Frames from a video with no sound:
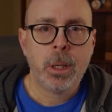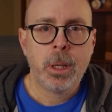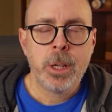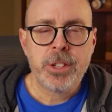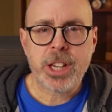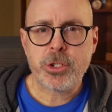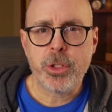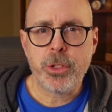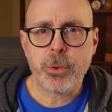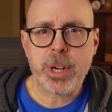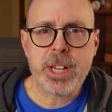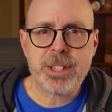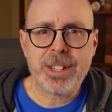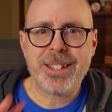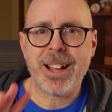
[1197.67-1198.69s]
Section three
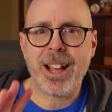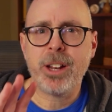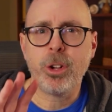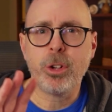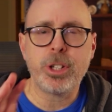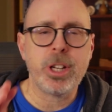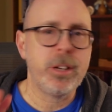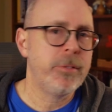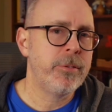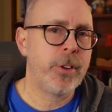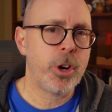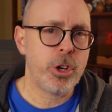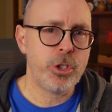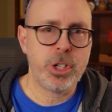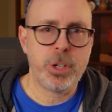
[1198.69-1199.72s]
is entitled
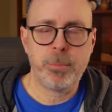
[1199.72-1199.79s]
Conversion